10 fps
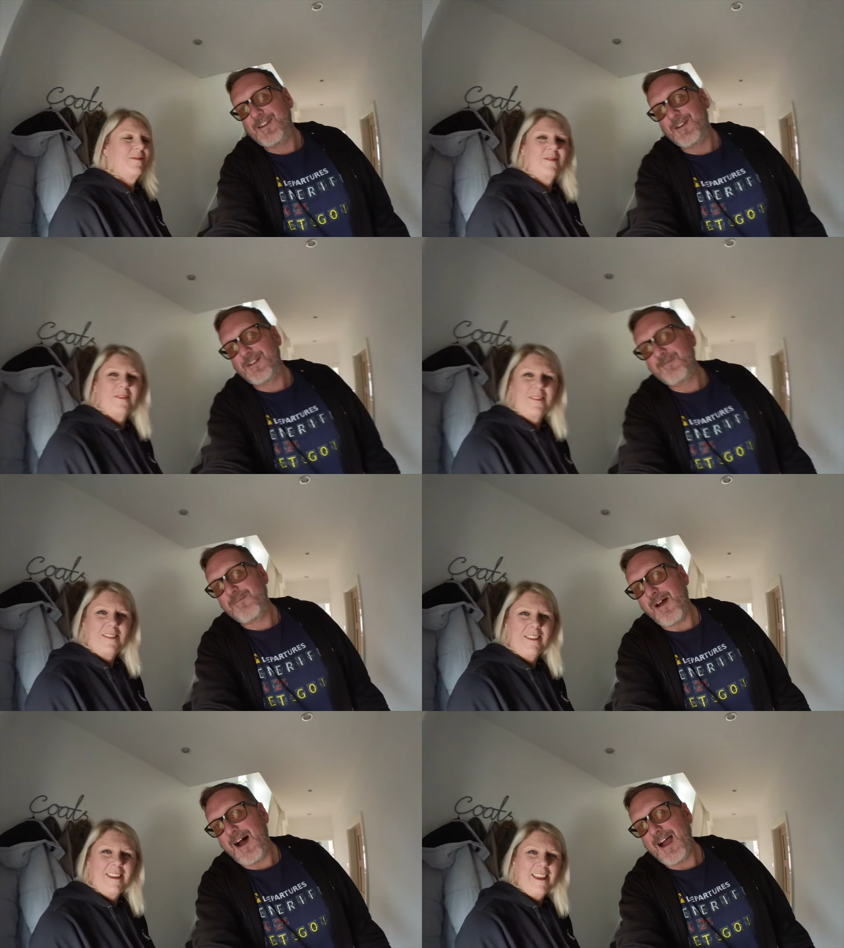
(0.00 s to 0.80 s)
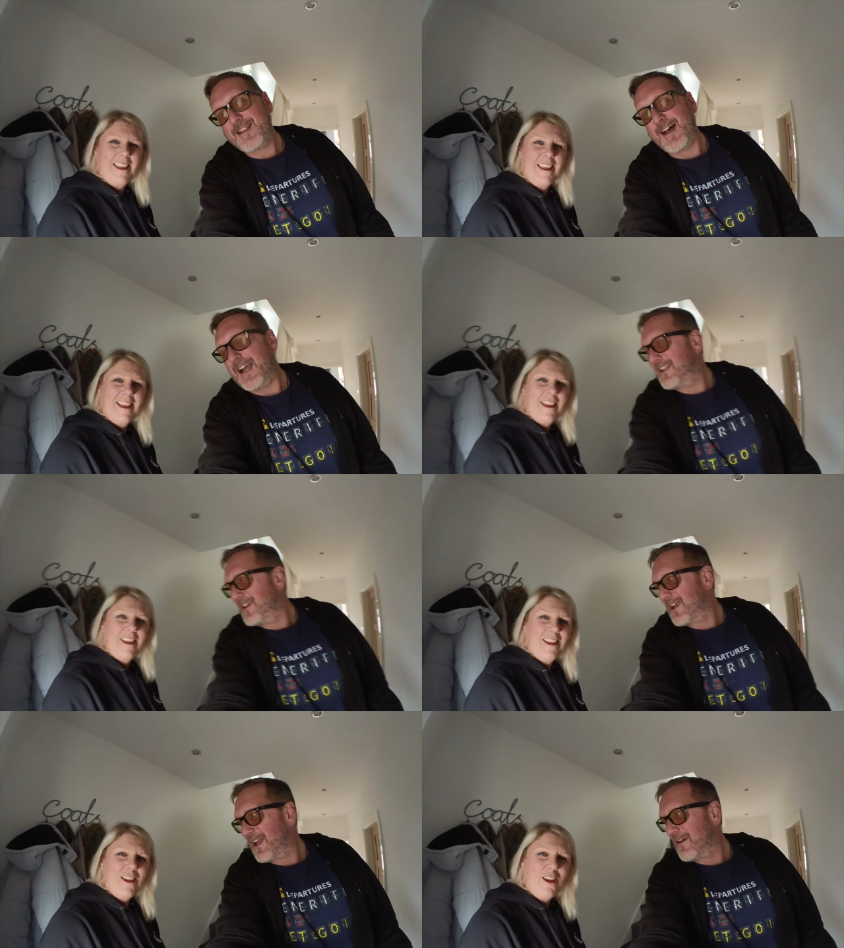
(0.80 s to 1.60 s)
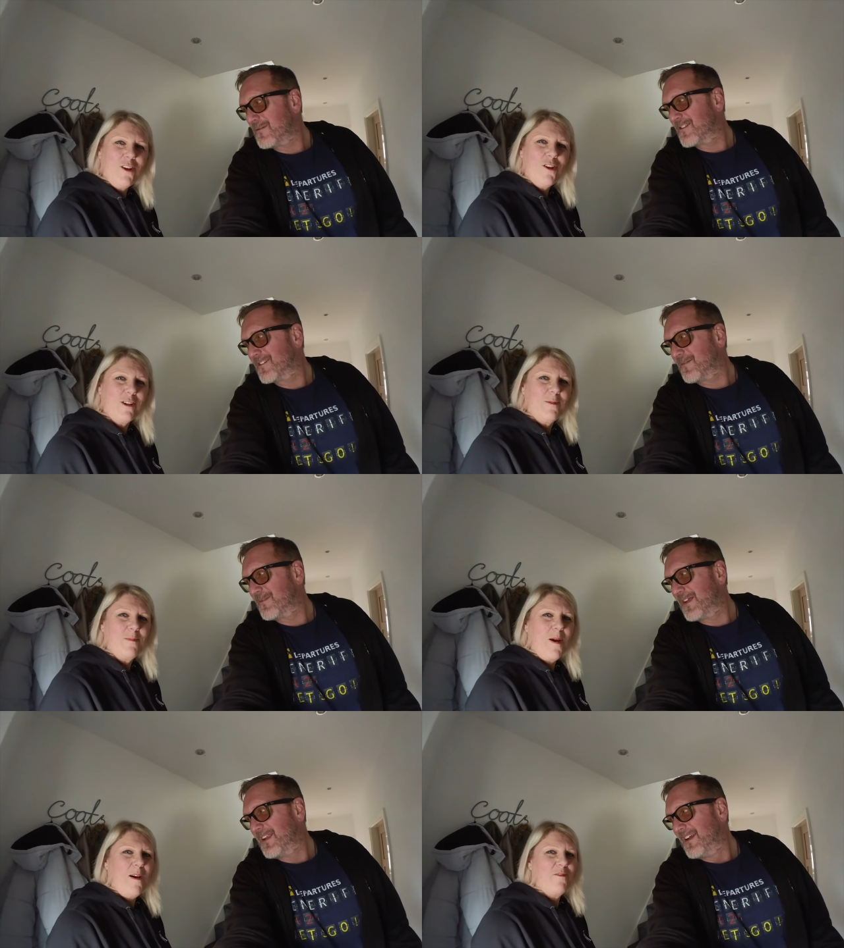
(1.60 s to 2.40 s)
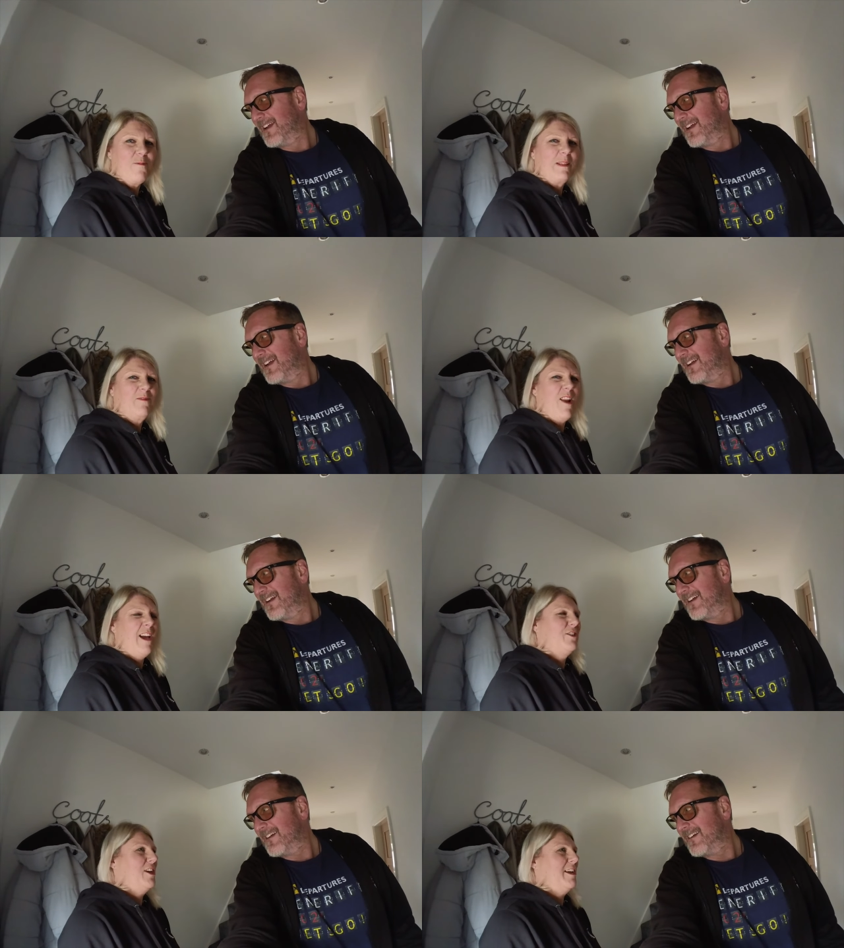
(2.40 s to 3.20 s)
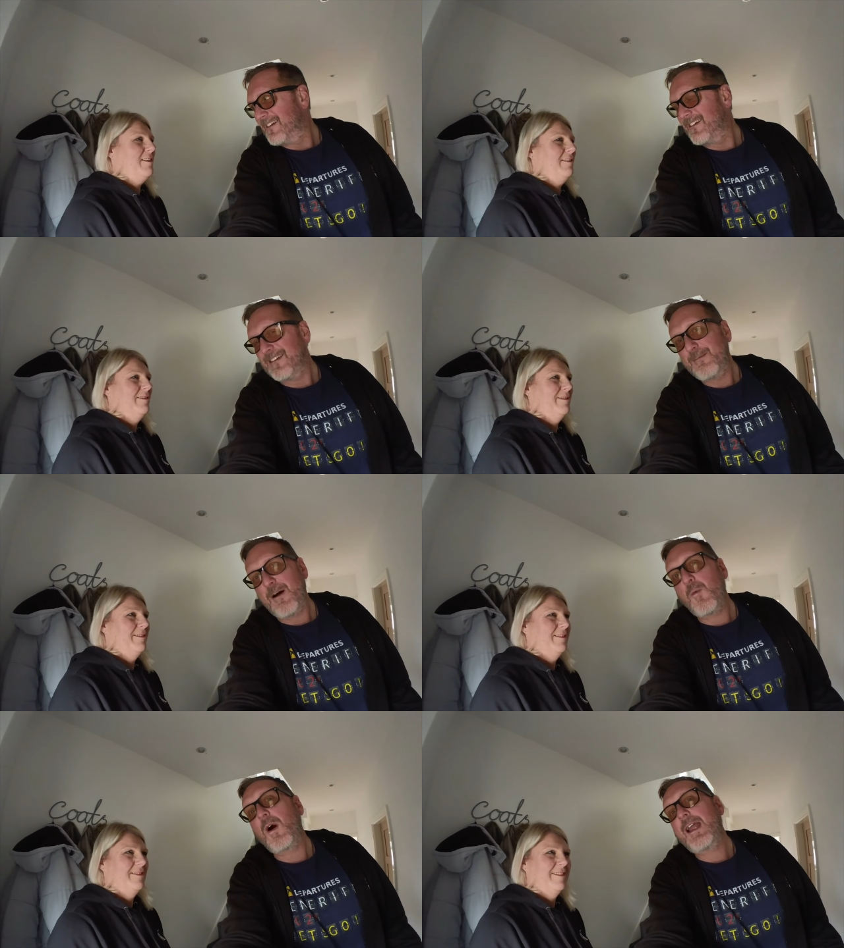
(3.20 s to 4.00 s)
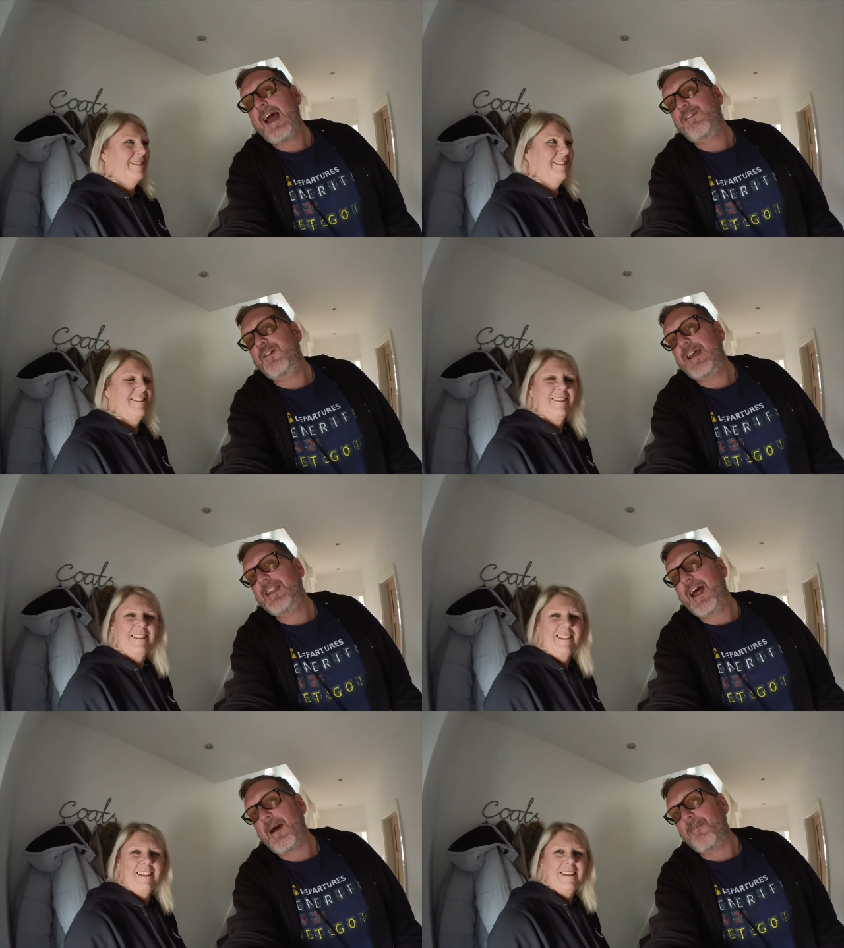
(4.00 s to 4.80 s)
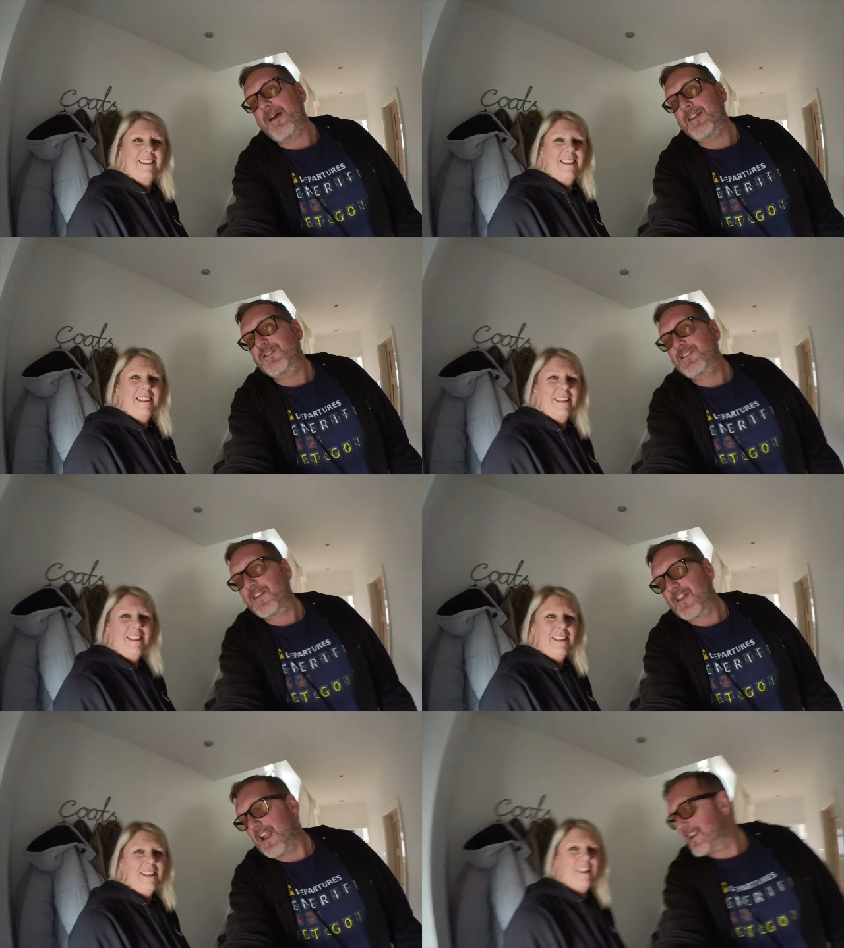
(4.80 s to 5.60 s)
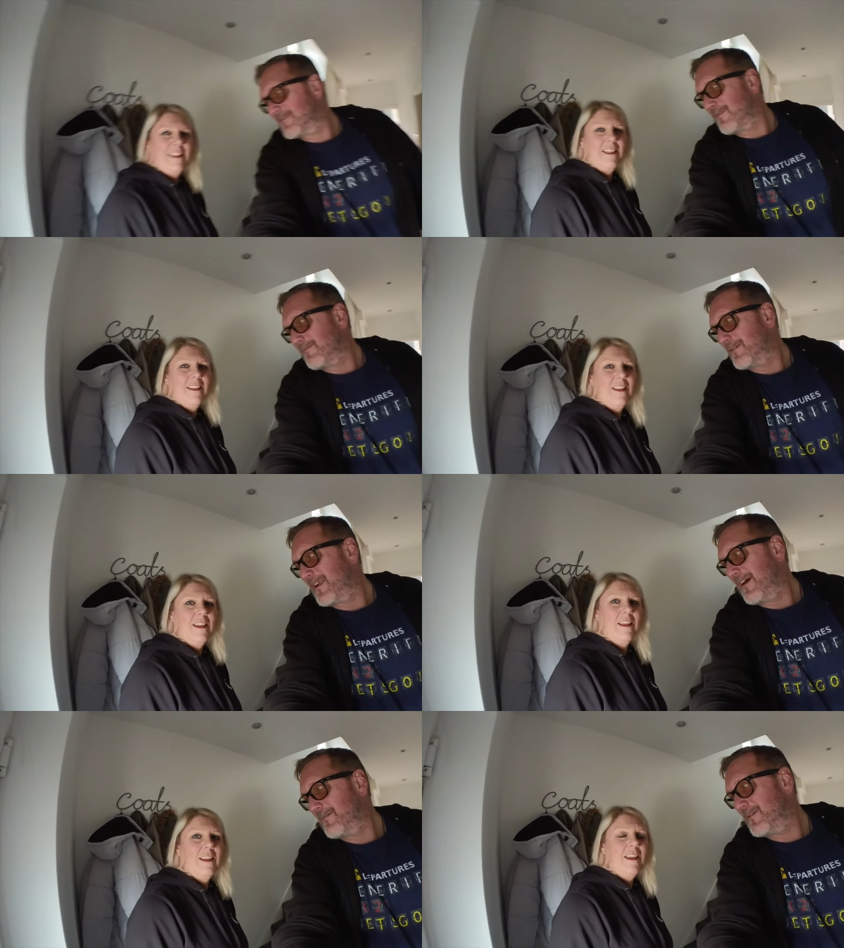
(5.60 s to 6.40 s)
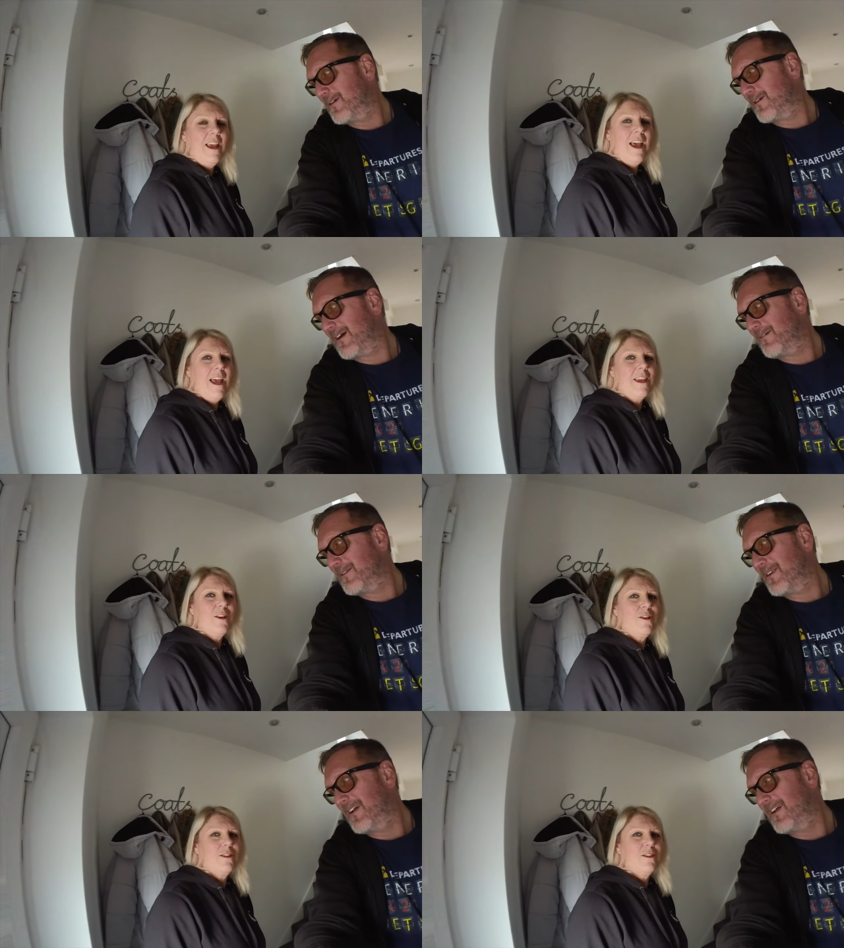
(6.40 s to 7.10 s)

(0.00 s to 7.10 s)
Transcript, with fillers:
Speaker 1: could hide that in your clothes you could, or something. Far
Speaker 2: from it's flashing.
Speaker 1: But well, yeah, if I hid that bit and just had the lens popping out, it'd be yeah, all right, wouldn't